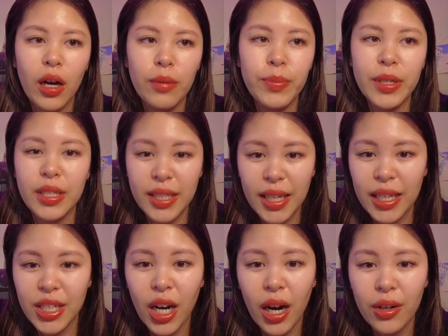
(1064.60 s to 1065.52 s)
because they
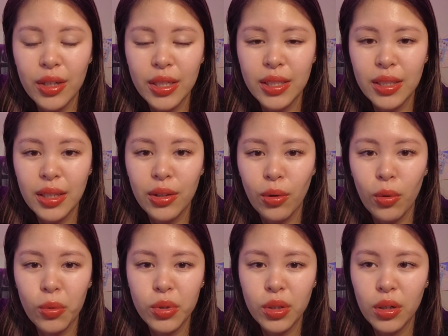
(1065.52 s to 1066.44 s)
get tired easily. They're
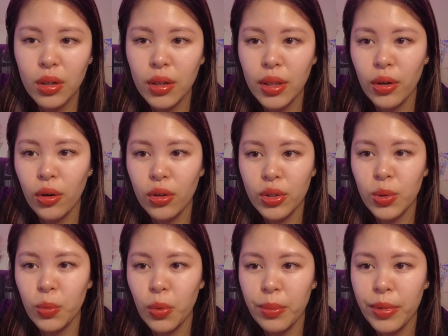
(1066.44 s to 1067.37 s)
older. They're
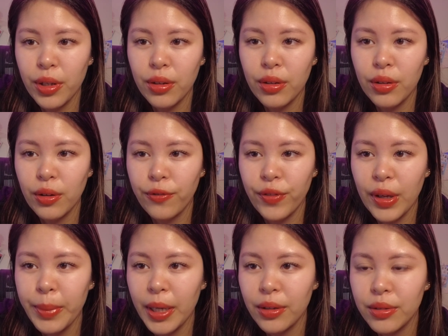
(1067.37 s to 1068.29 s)
also women. They're
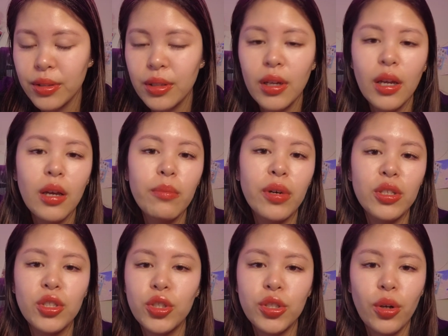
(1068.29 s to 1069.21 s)
females.
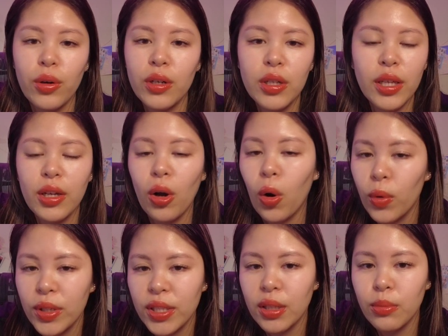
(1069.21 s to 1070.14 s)
But Sora, like,
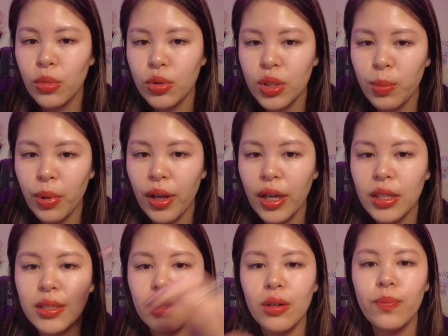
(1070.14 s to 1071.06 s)
always in the mood to play.
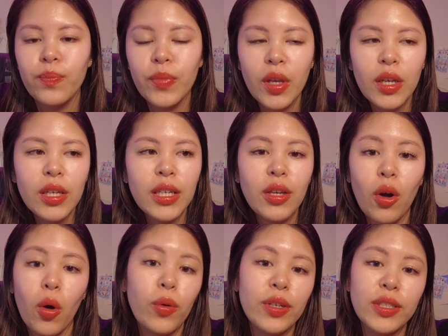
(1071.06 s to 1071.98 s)
So he
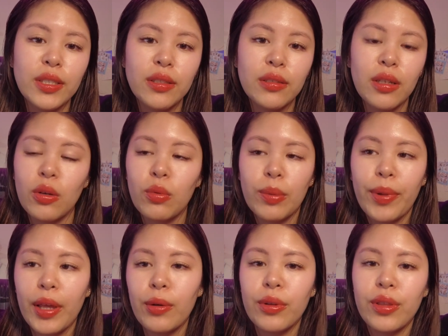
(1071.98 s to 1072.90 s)
always, like, we
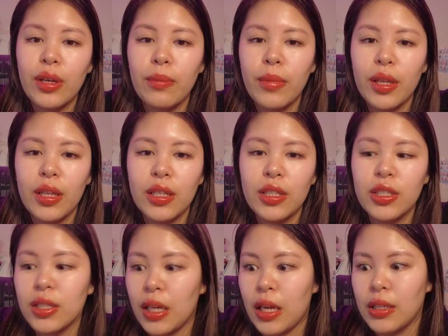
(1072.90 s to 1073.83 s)
play with him and then he
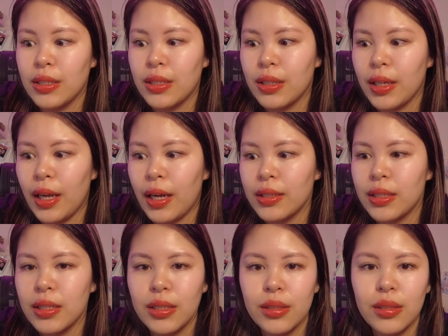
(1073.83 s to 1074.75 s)
just, like, instantly has
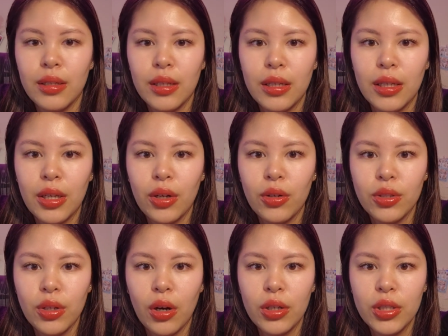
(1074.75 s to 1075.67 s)
his, like,
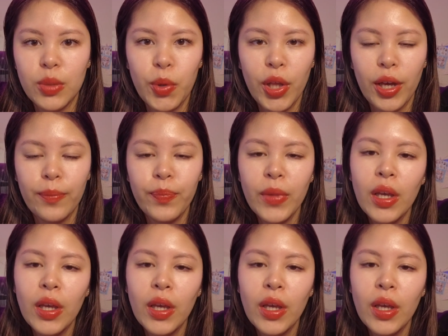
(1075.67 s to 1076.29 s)
gears on to play.